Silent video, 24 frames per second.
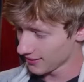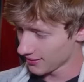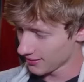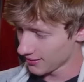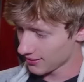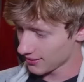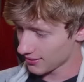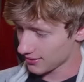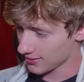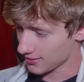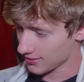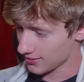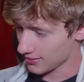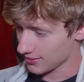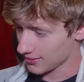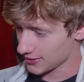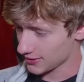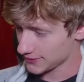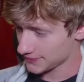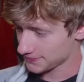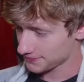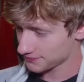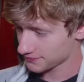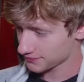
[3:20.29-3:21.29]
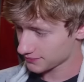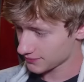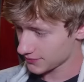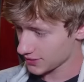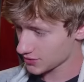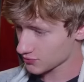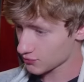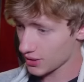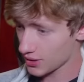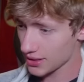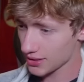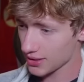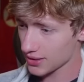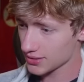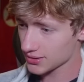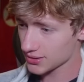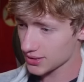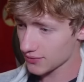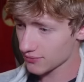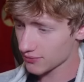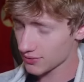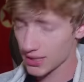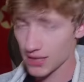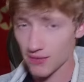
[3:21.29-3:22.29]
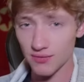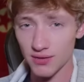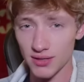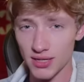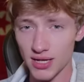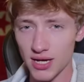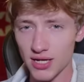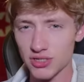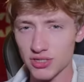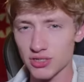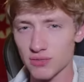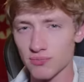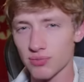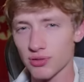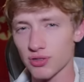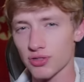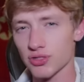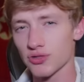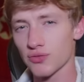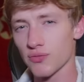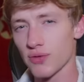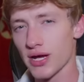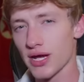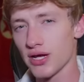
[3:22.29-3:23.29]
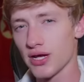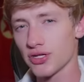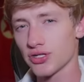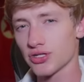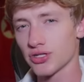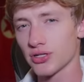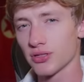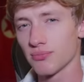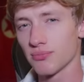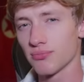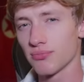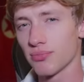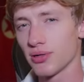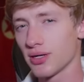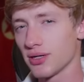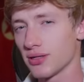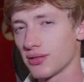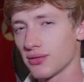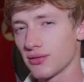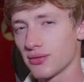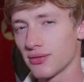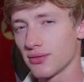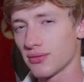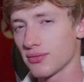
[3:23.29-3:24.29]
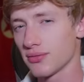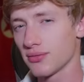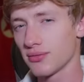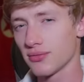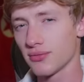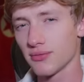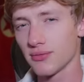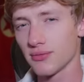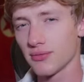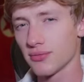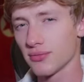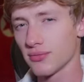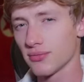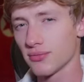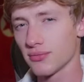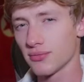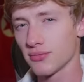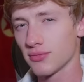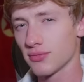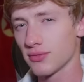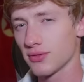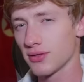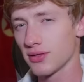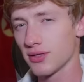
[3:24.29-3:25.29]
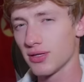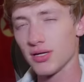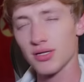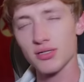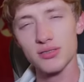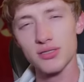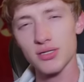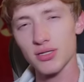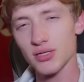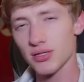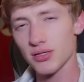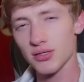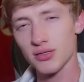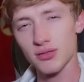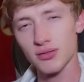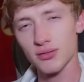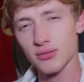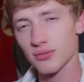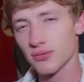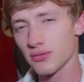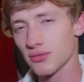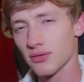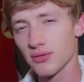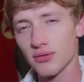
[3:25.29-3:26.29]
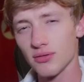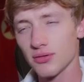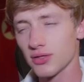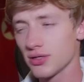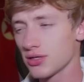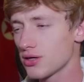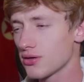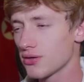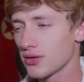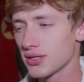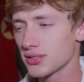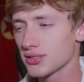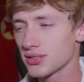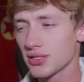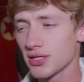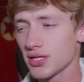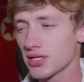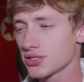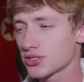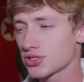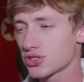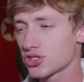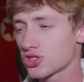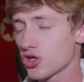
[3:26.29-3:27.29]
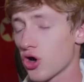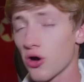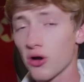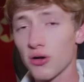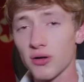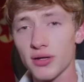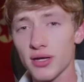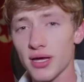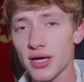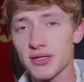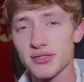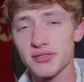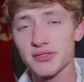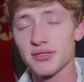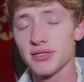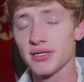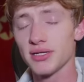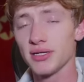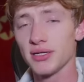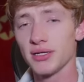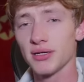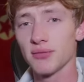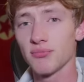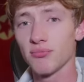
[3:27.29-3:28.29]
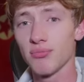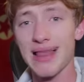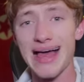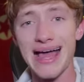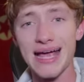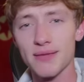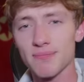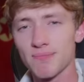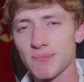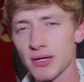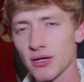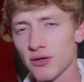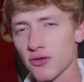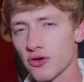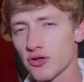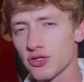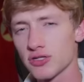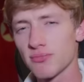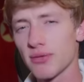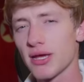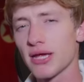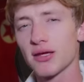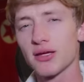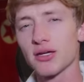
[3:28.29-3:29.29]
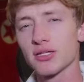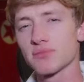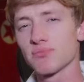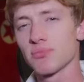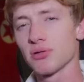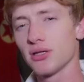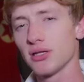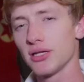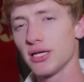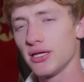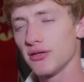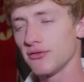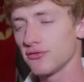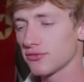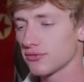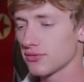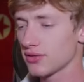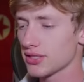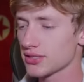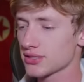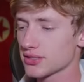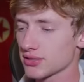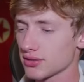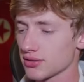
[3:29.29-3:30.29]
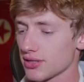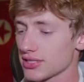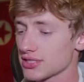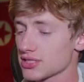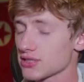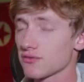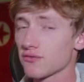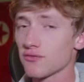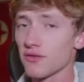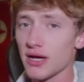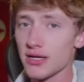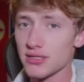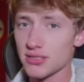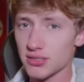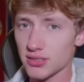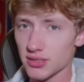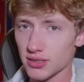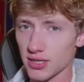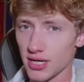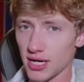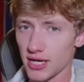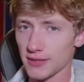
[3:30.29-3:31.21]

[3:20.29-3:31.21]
uh, these white guys definitely have the Asian persuasion, but is the you know is it as stark as the black pillers make us believe let's let's investigate